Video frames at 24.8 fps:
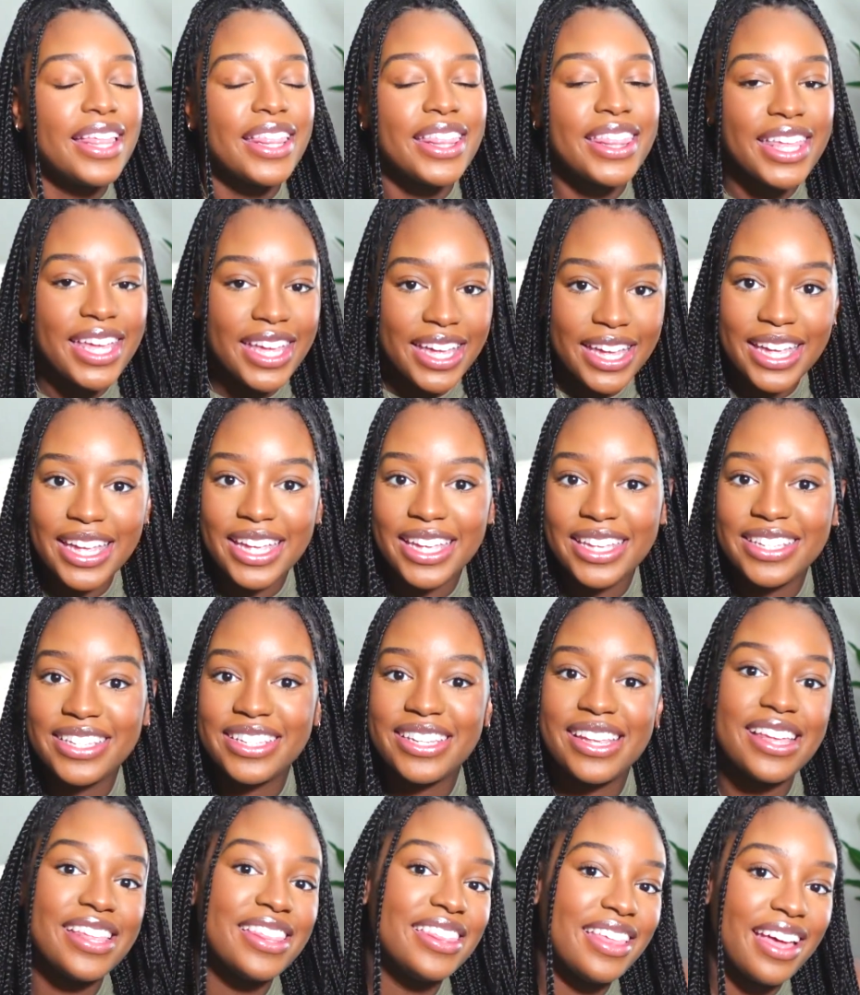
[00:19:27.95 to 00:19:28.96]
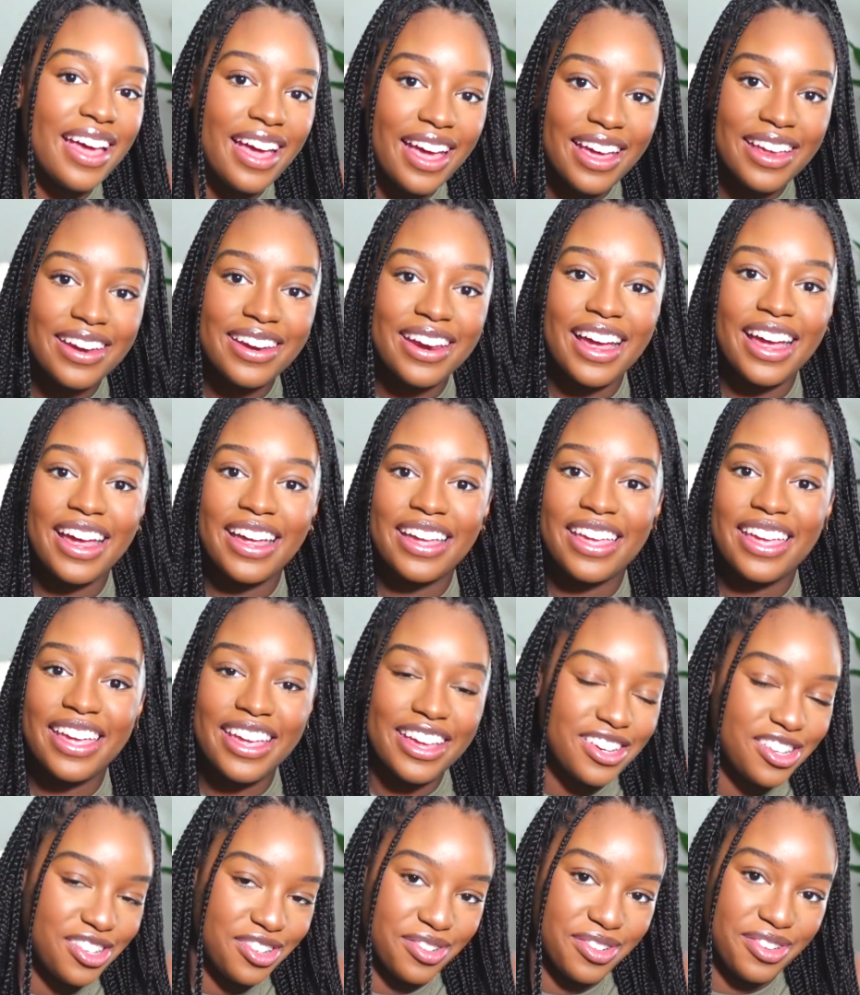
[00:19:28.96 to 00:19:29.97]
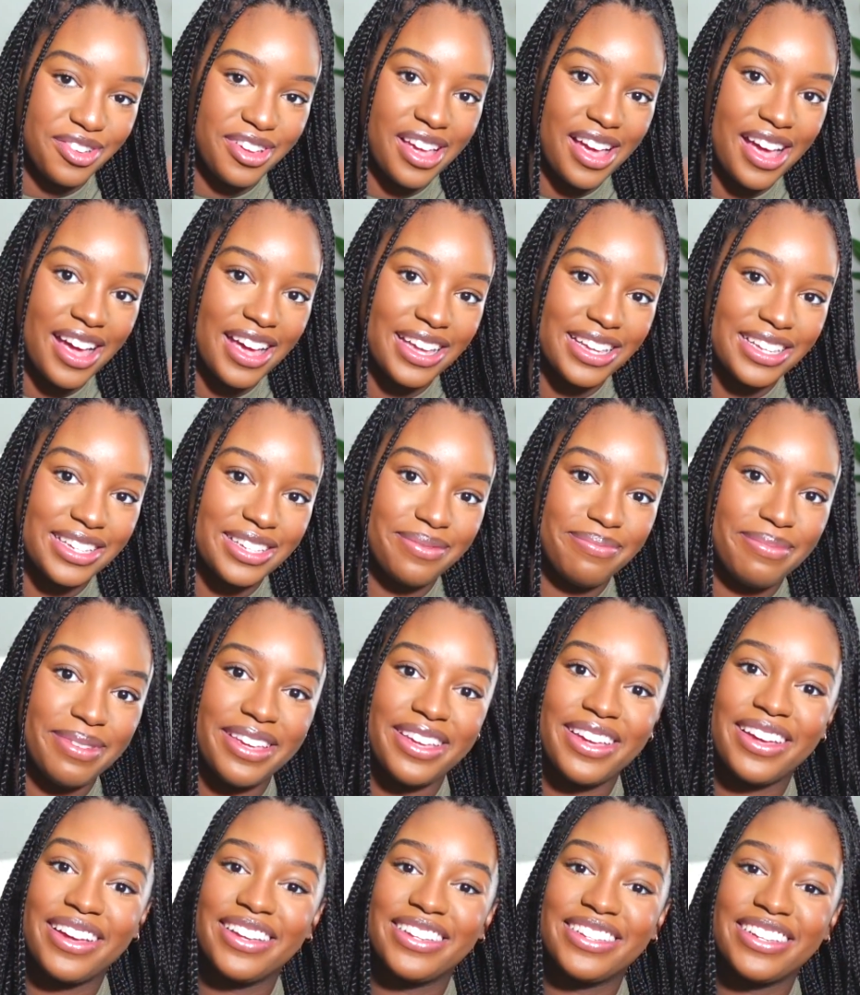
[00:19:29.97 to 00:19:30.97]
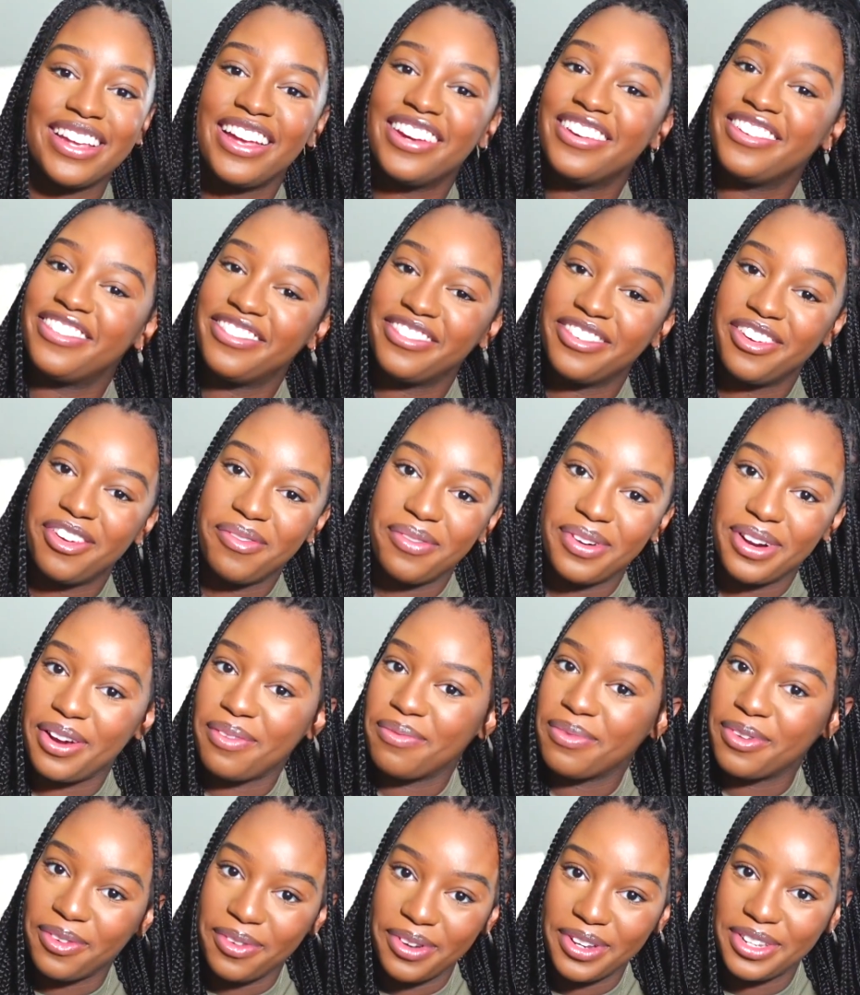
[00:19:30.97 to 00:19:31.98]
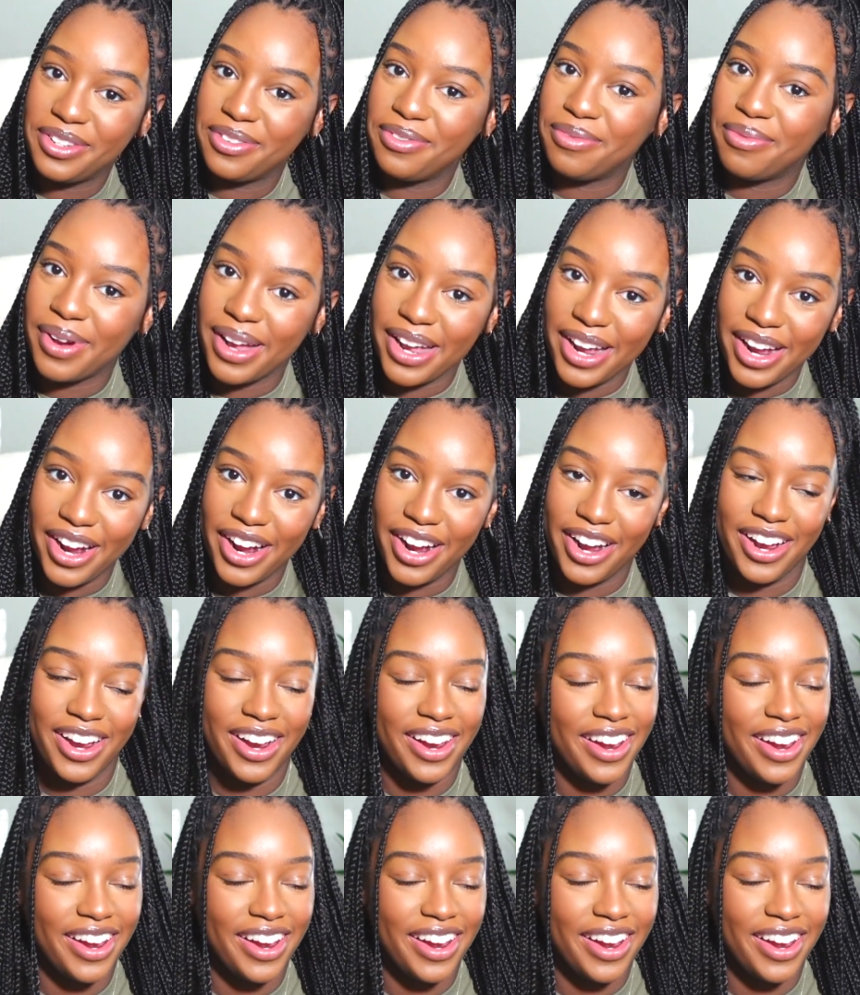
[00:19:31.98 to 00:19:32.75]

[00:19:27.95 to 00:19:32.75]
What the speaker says: Thing is that I can't show you guys because I don't know what I'm going to wear.